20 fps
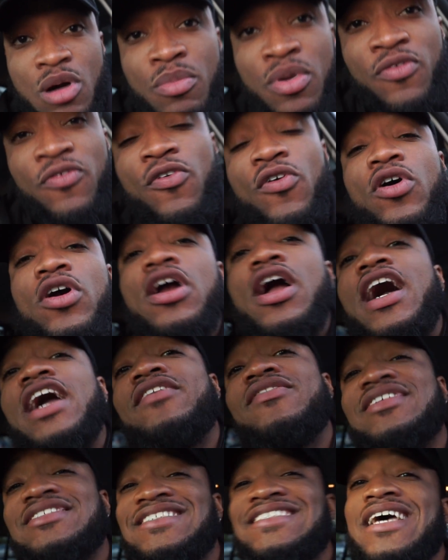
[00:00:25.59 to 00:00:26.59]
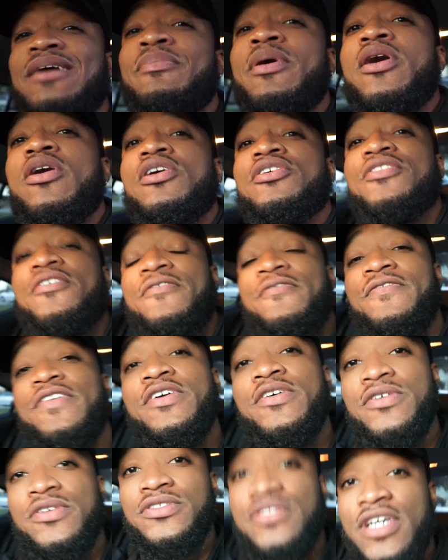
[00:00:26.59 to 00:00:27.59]
But before I even step out on the
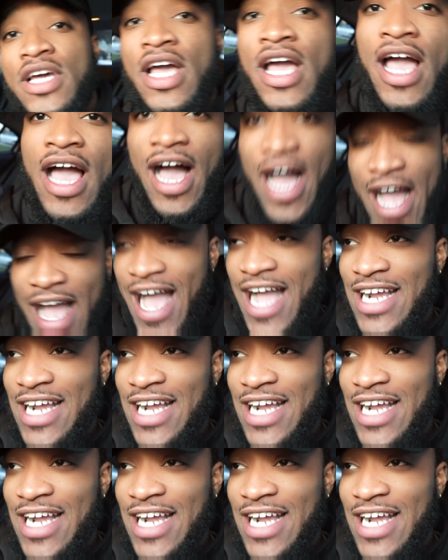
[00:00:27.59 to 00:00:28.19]
field, I